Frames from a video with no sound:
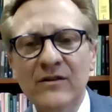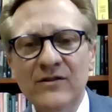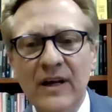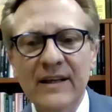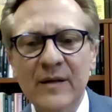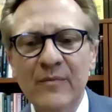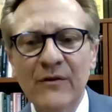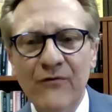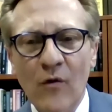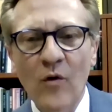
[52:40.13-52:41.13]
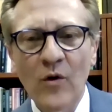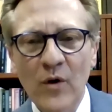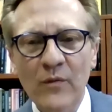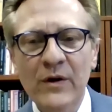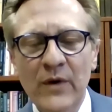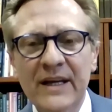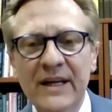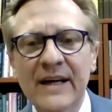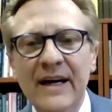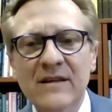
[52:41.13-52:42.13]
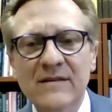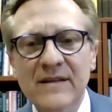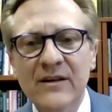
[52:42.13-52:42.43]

slightly before what we recognize as